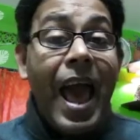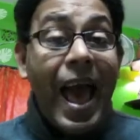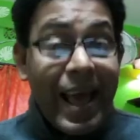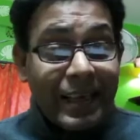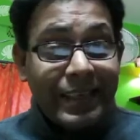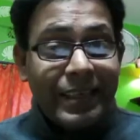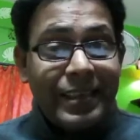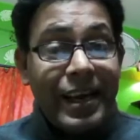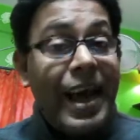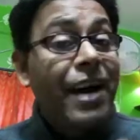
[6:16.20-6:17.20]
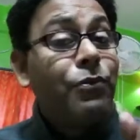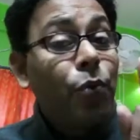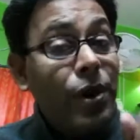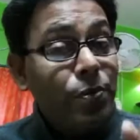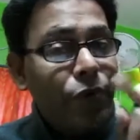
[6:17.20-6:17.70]
And I have
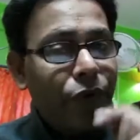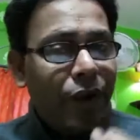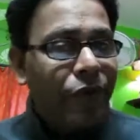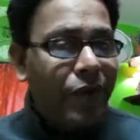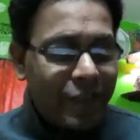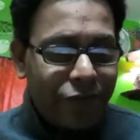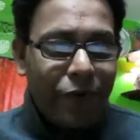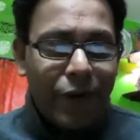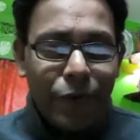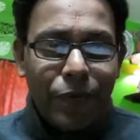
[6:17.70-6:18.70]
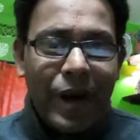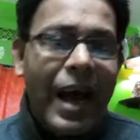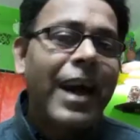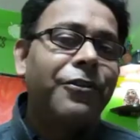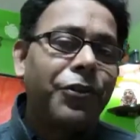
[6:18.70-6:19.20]
one more request for you. I
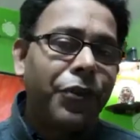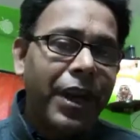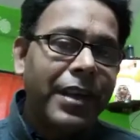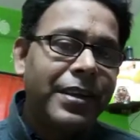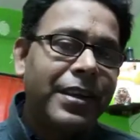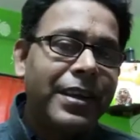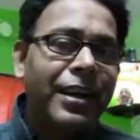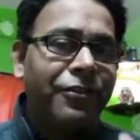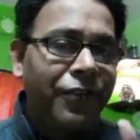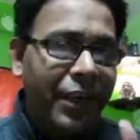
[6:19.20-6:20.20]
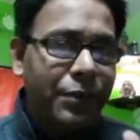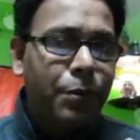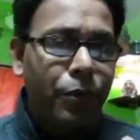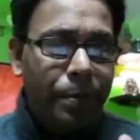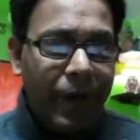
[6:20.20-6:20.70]
have created a
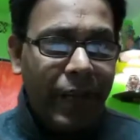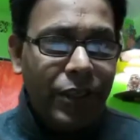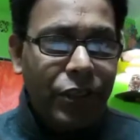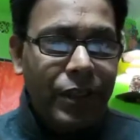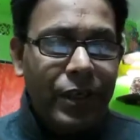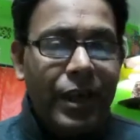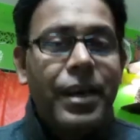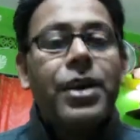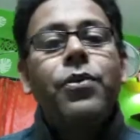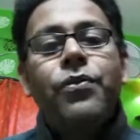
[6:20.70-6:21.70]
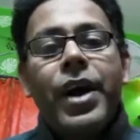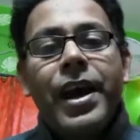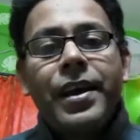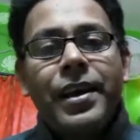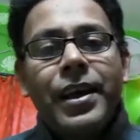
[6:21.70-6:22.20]
Facebook page
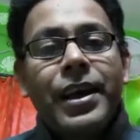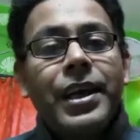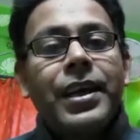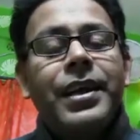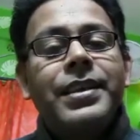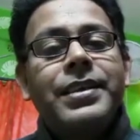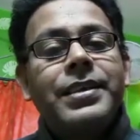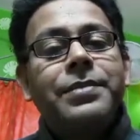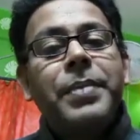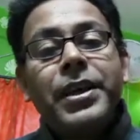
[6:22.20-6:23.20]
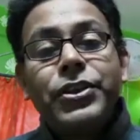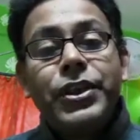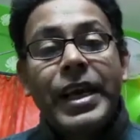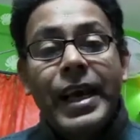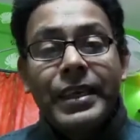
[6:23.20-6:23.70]
where is
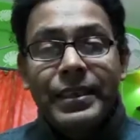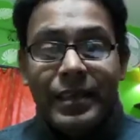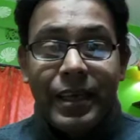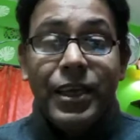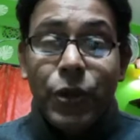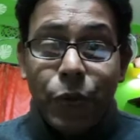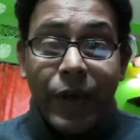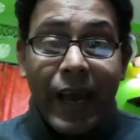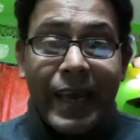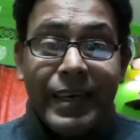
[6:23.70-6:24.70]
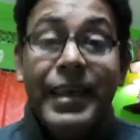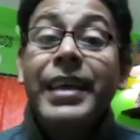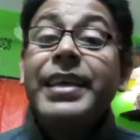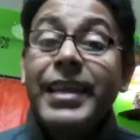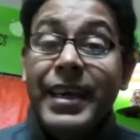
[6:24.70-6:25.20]
mentioned as "You can."
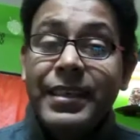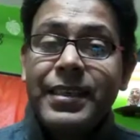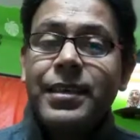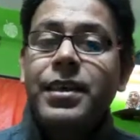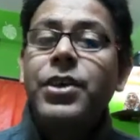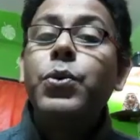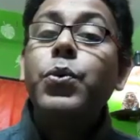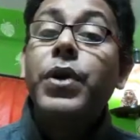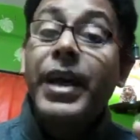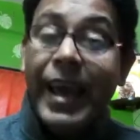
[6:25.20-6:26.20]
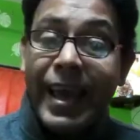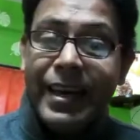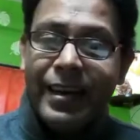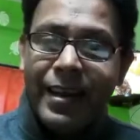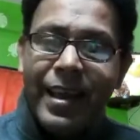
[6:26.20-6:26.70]
Yes, you
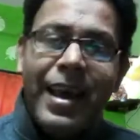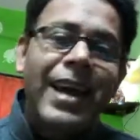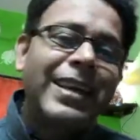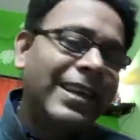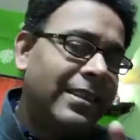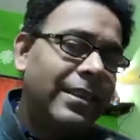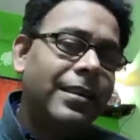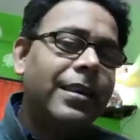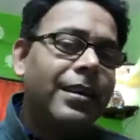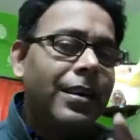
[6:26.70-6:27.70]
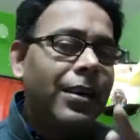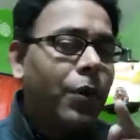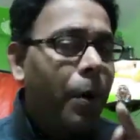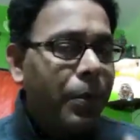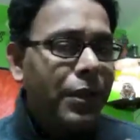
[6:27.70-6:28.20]
can. And it's a
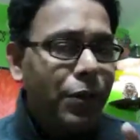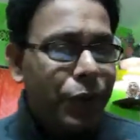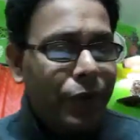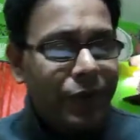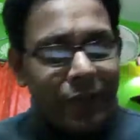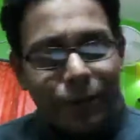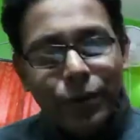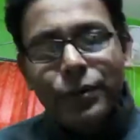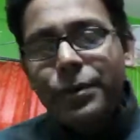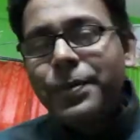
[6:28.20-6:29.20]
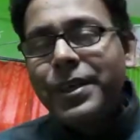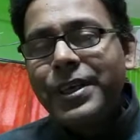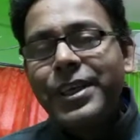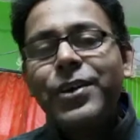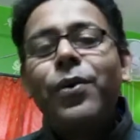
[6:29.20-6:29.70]
corporate social
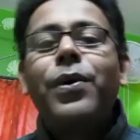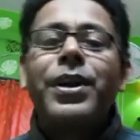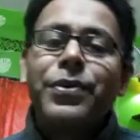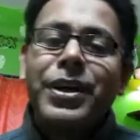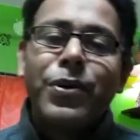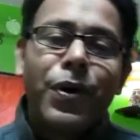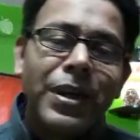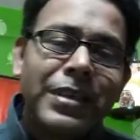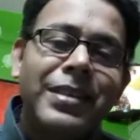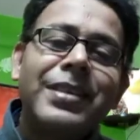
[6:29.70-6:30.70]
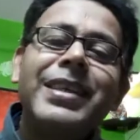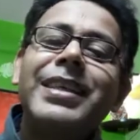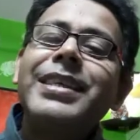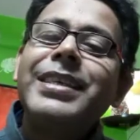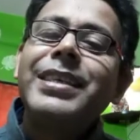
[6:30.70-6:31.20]
responsibility, or you can call it a
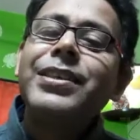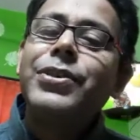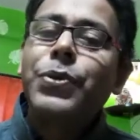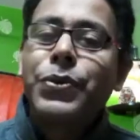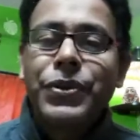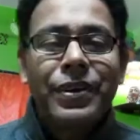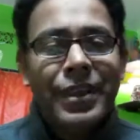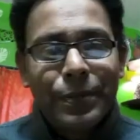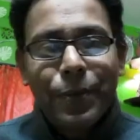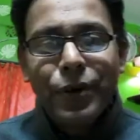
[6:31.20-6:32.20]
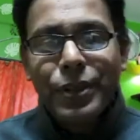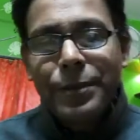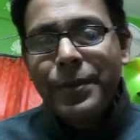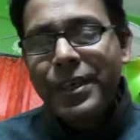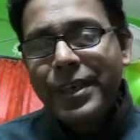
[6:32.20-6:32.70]
citizen social
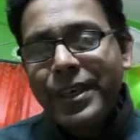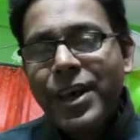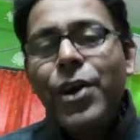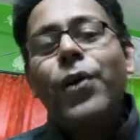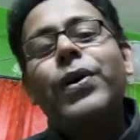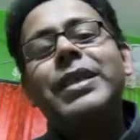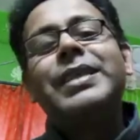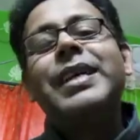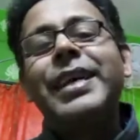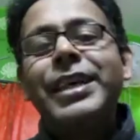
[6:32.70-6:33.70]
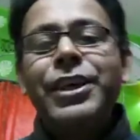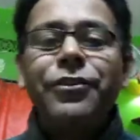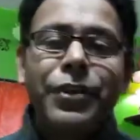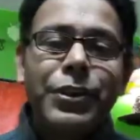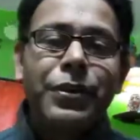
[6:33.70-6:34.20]
responsibility, or it's an
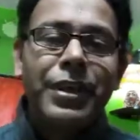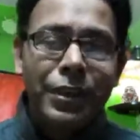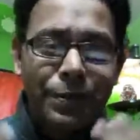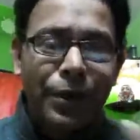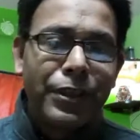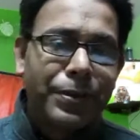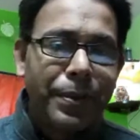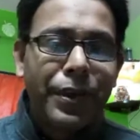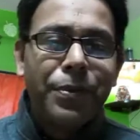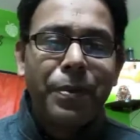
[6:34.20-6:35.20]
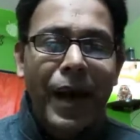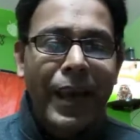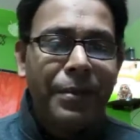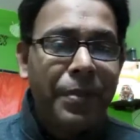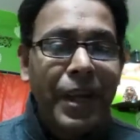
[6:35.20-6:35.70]
individual responsibility,
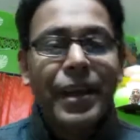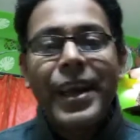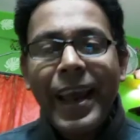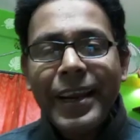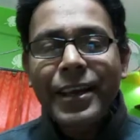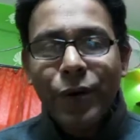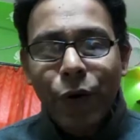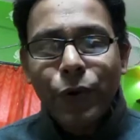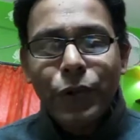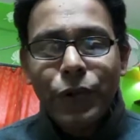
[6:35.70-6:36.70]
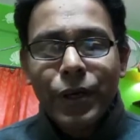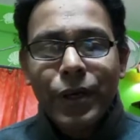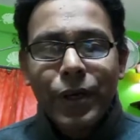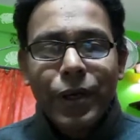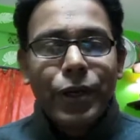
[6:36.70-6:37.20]
mine being a career coach.
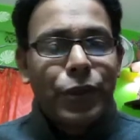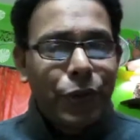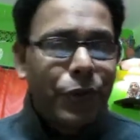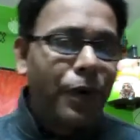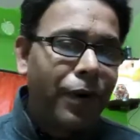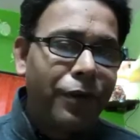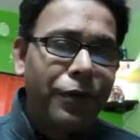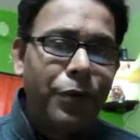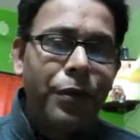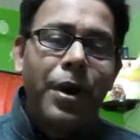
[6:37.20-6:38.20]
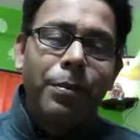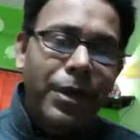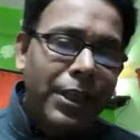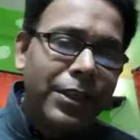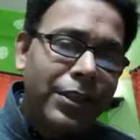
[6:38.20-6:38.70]
To all of you,
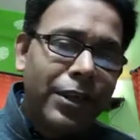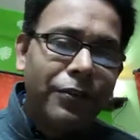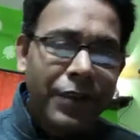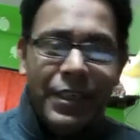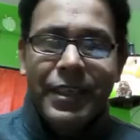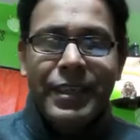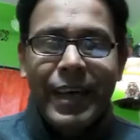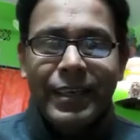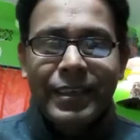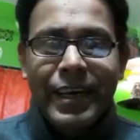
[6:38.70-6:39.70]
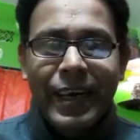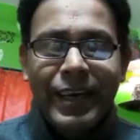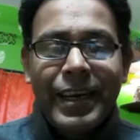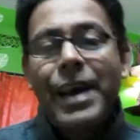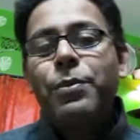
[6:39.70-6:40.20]
please visit that
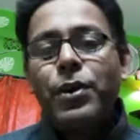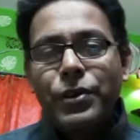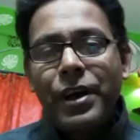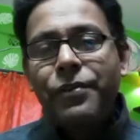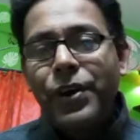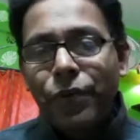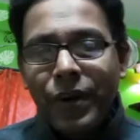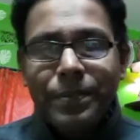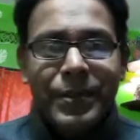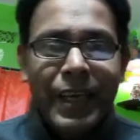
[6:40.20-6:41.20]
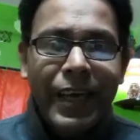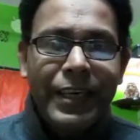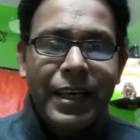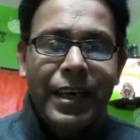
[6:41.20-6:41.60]
site. I'm also having a website.